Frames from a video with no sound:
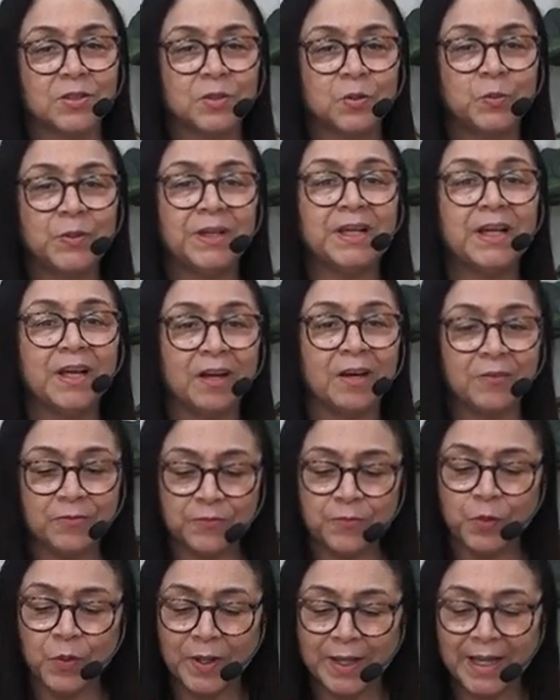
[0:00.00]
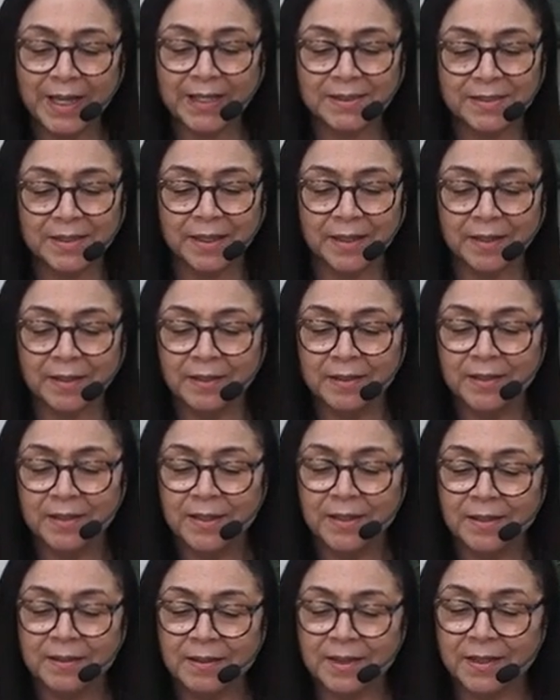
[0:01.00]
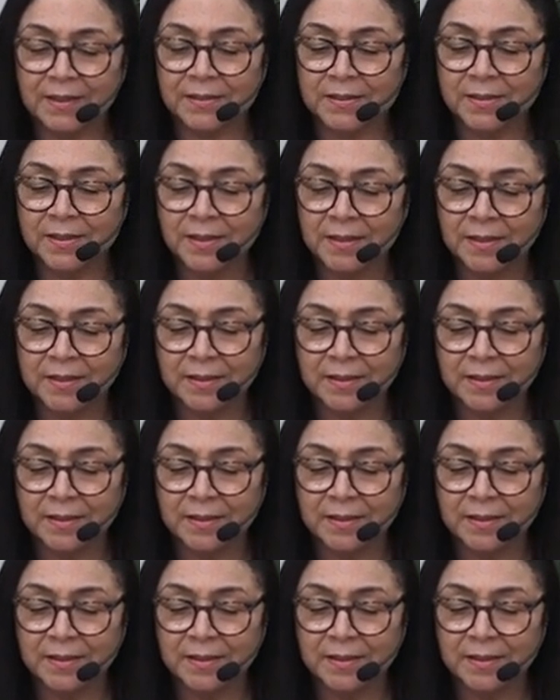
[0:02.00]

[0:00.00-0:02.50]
we are forgetting that